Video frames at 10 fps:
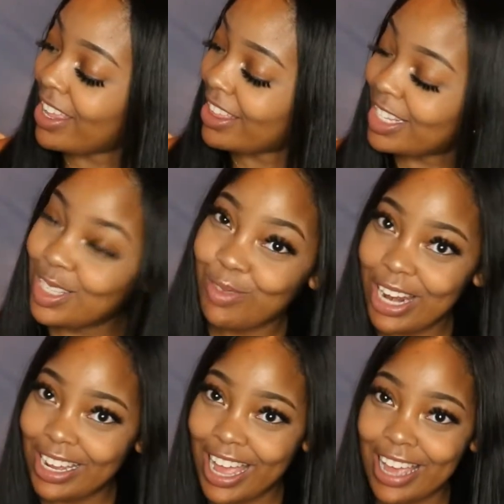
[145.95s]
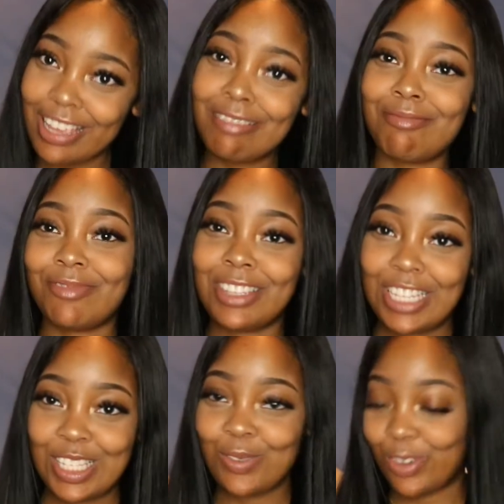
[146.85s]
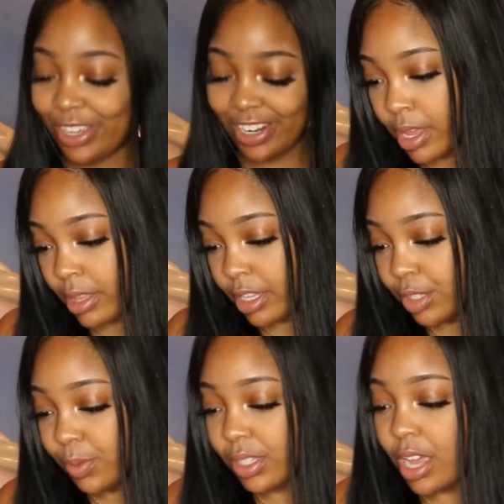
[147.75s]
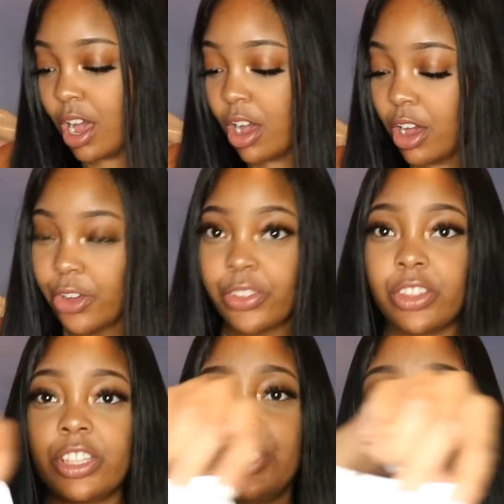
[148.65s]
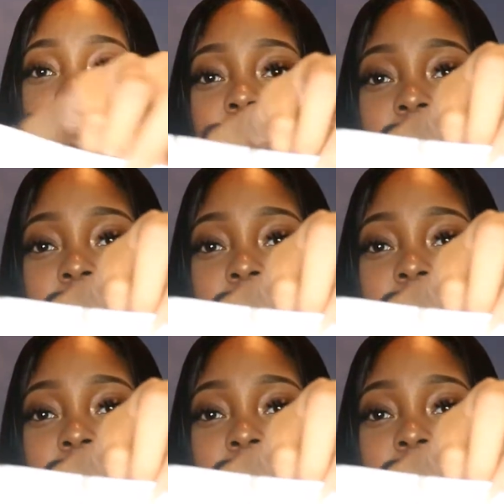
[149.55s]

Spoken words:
this is what I got in this one. This was called the Cheek